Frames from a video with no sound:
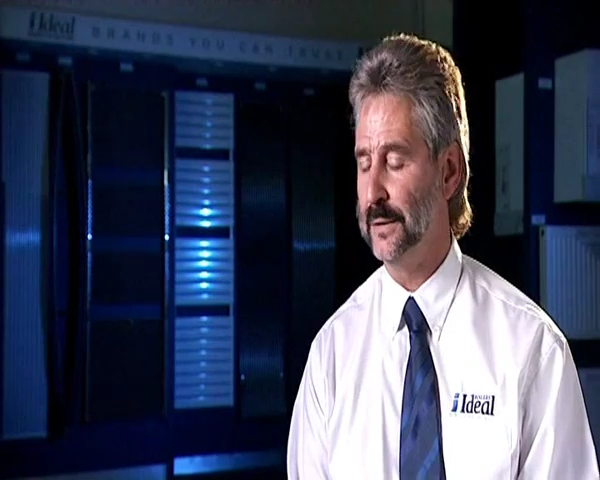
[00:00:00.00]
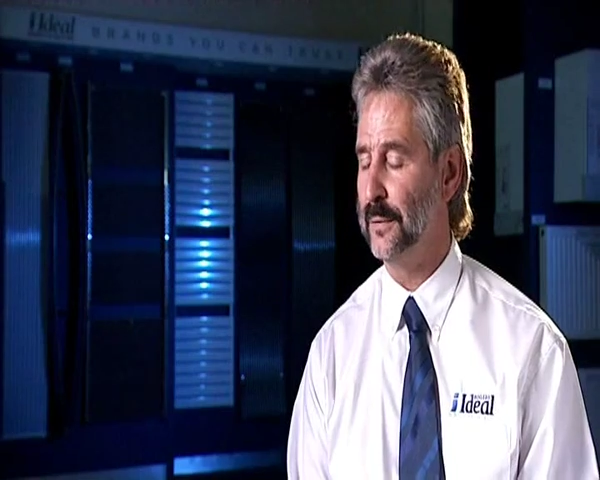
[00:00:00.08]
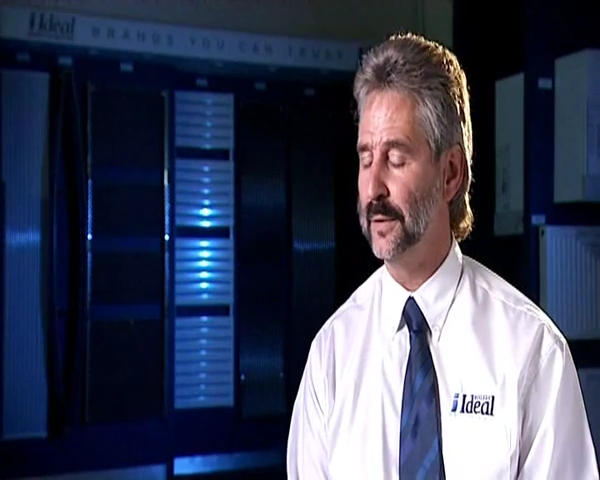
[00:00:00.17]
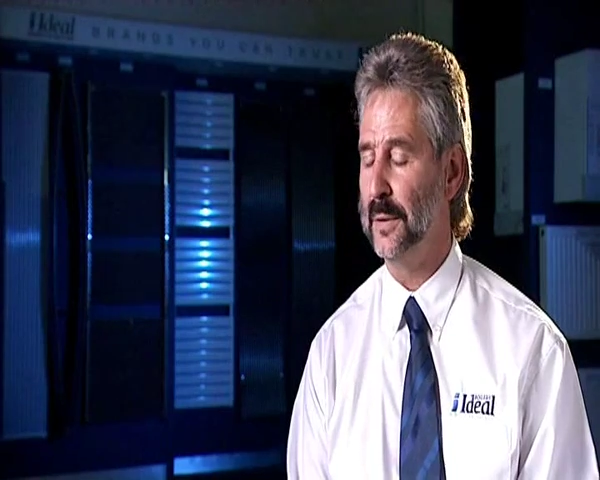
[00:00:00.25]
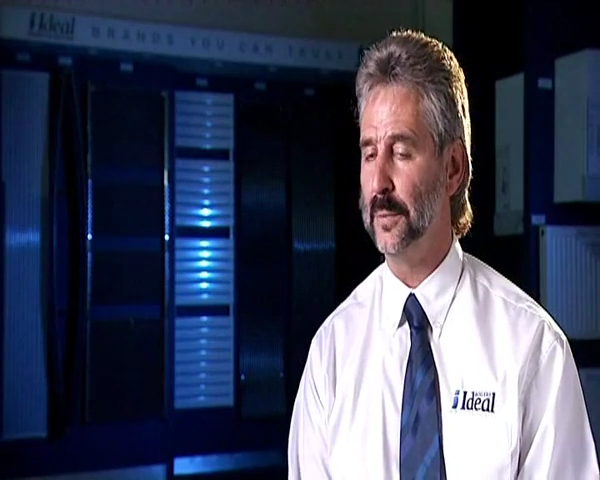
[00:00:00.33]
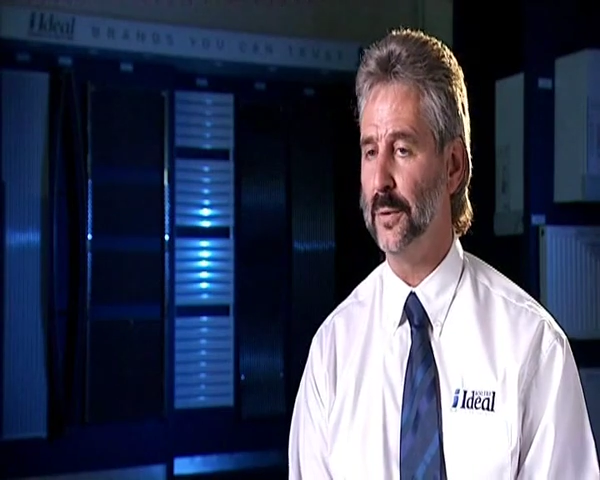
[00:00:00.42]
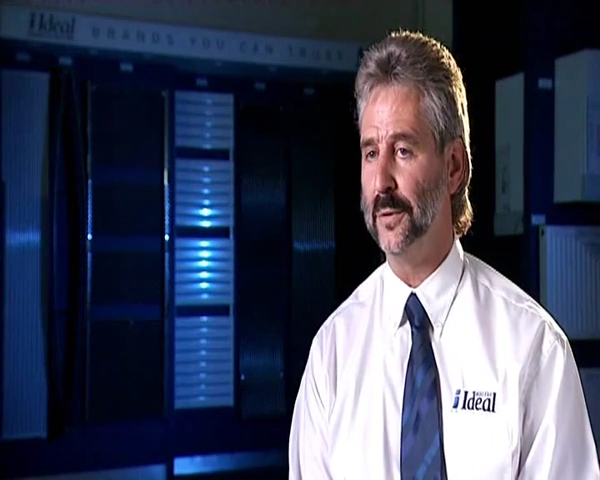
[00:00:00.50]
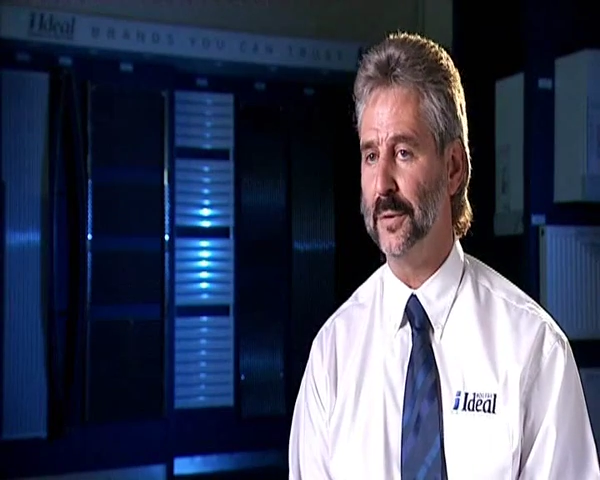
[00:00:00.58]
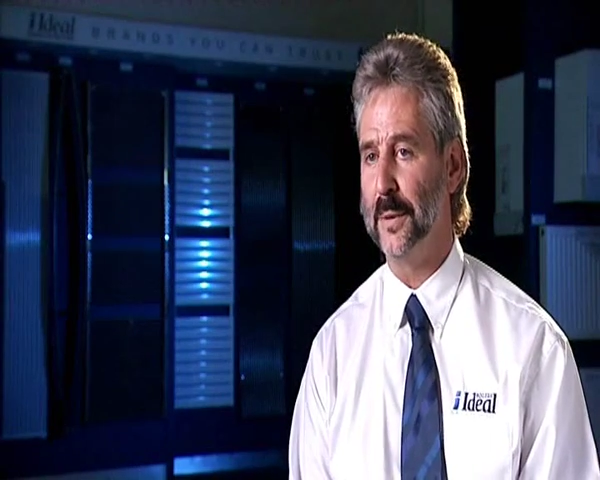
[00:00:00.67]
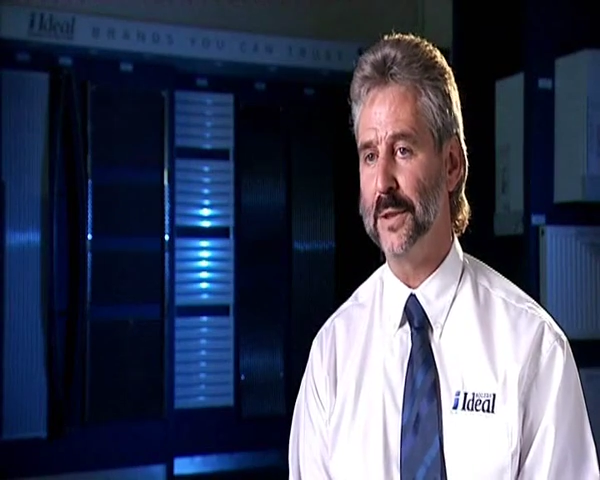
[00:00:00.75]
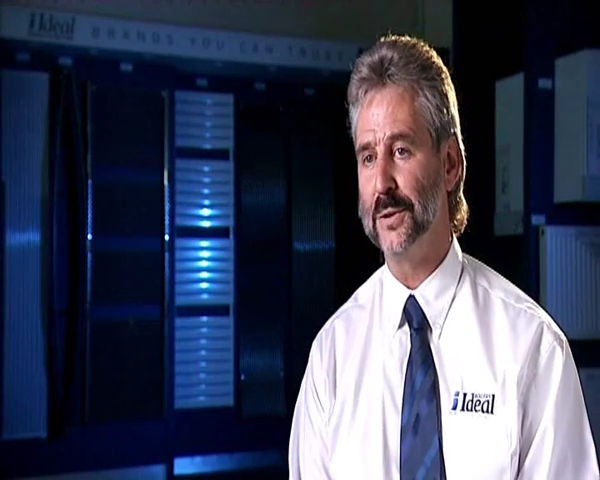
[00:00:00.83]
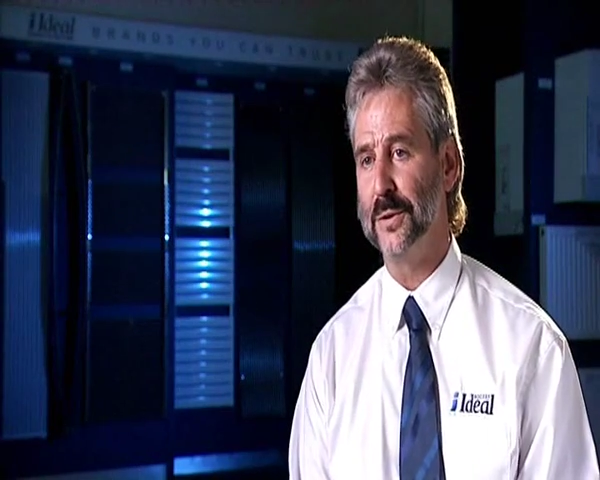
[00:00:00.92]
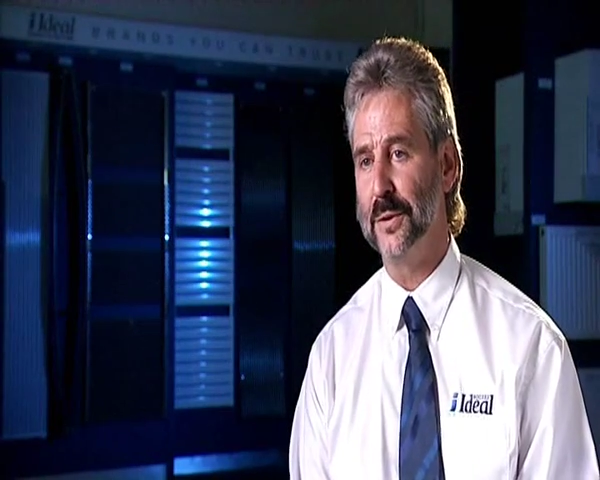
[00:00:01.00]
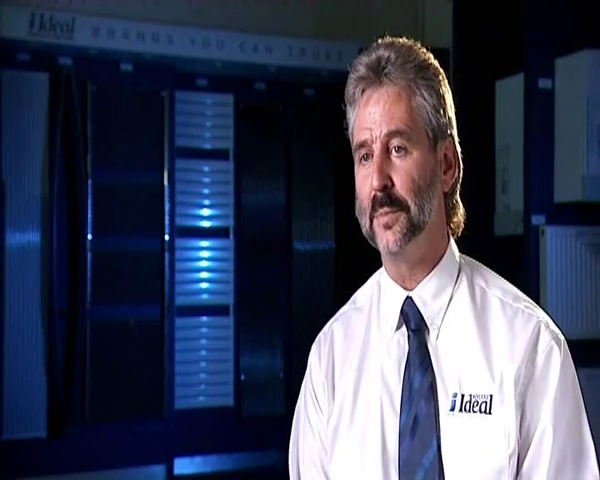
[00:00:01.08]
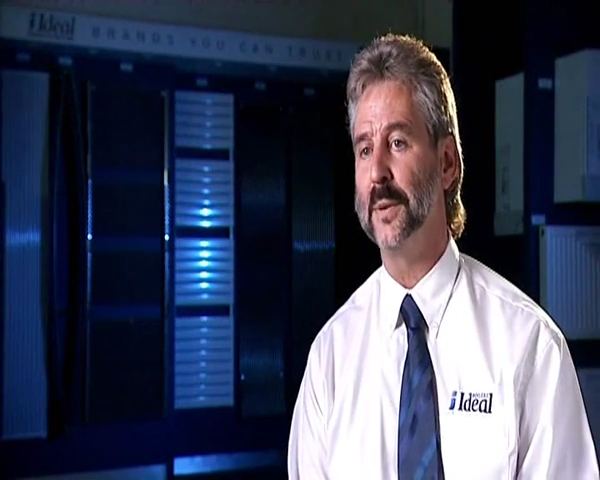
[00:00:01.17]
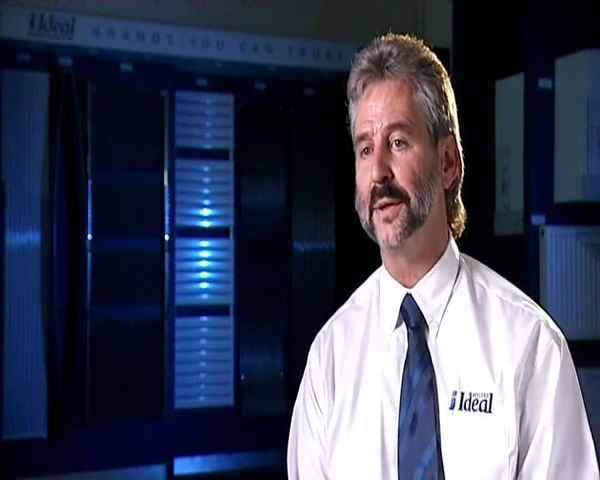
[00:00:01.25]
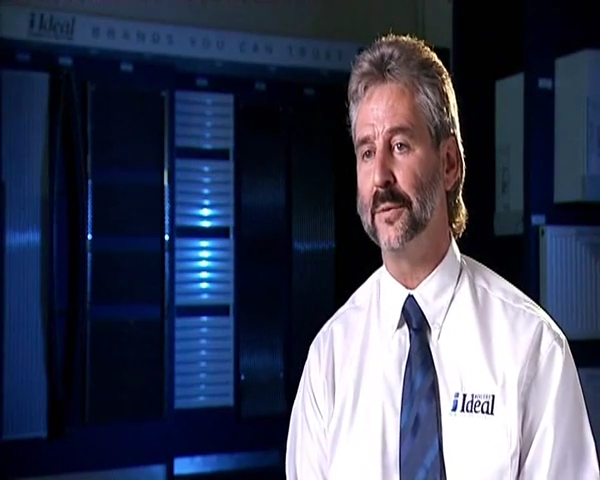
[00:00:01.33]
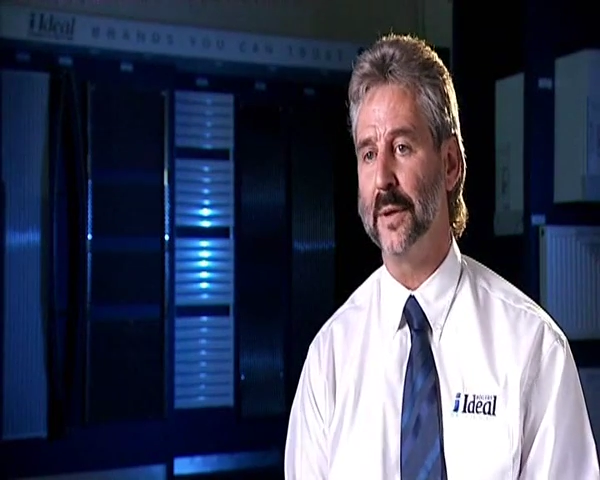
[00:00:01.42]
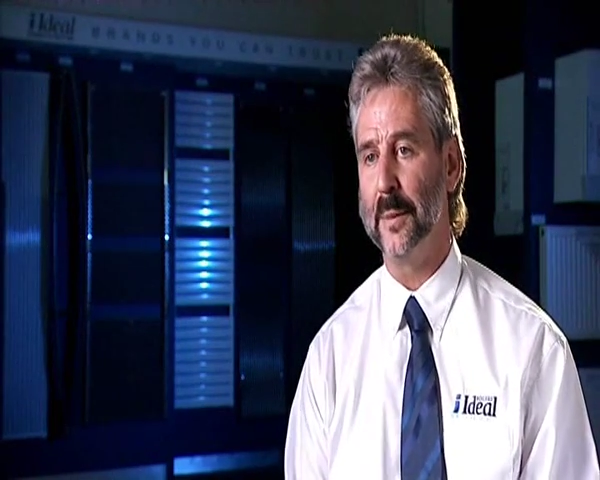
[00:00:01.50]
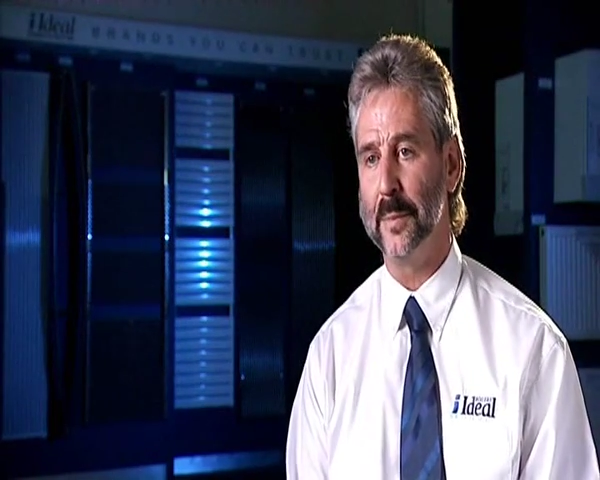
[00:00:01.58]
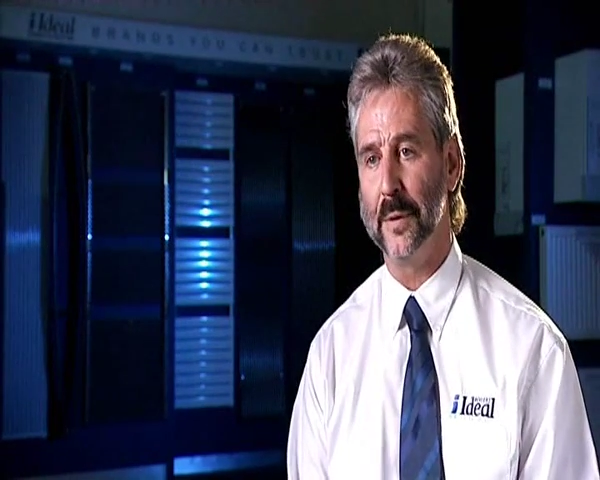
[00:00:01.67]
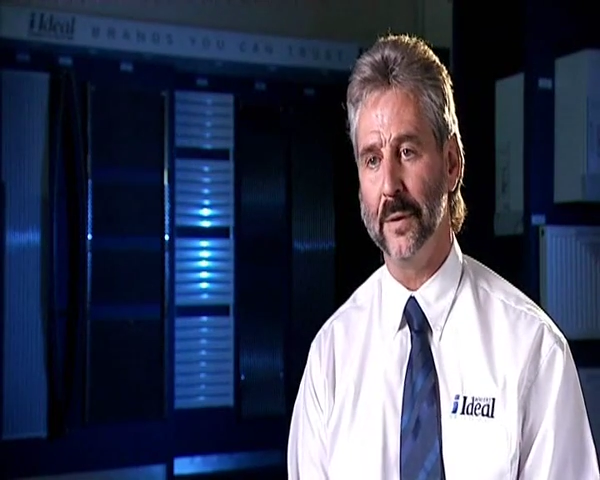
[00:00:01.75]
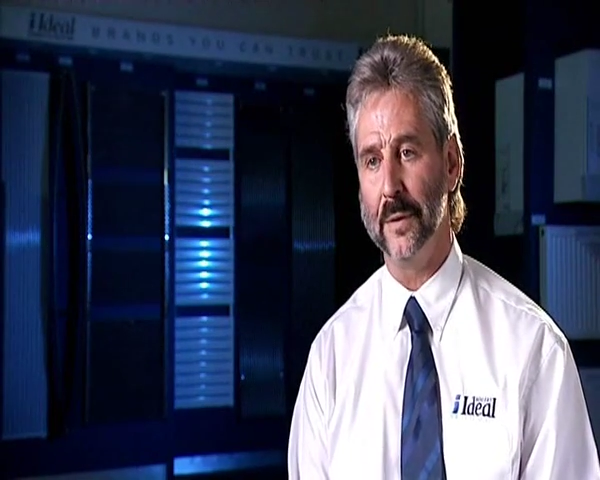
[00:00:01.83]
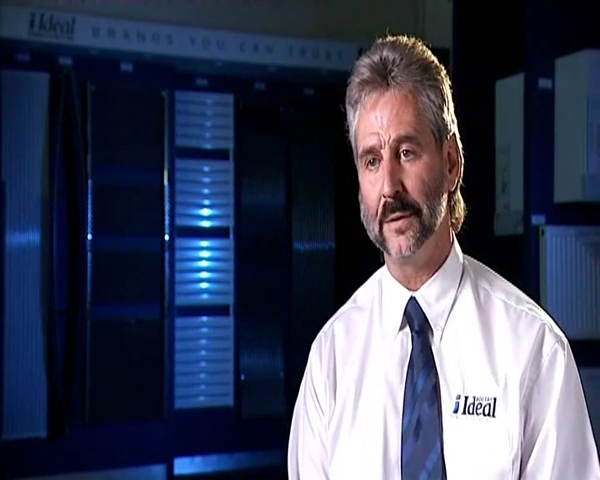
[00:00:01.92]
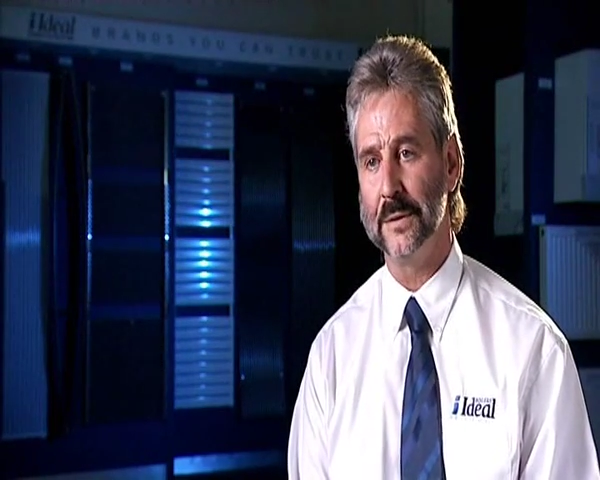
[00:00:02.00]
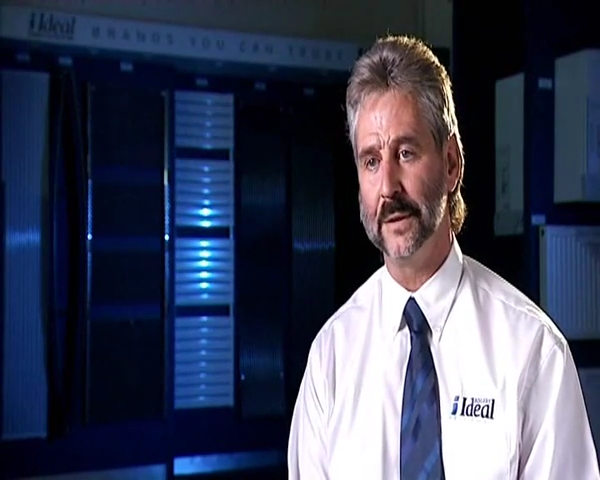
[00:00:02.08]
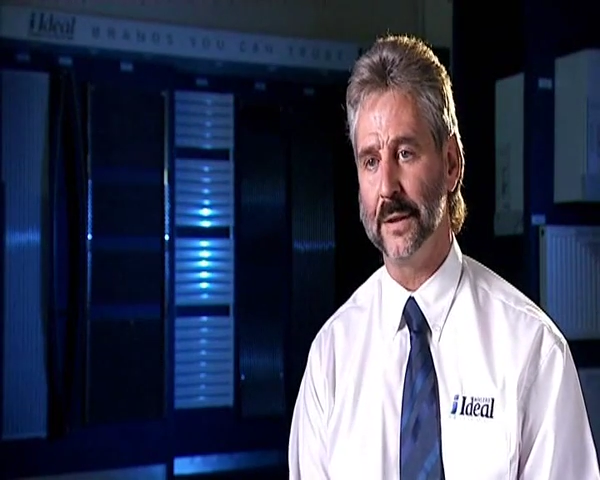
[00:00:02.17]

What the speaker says: very important to make sure you pick the right product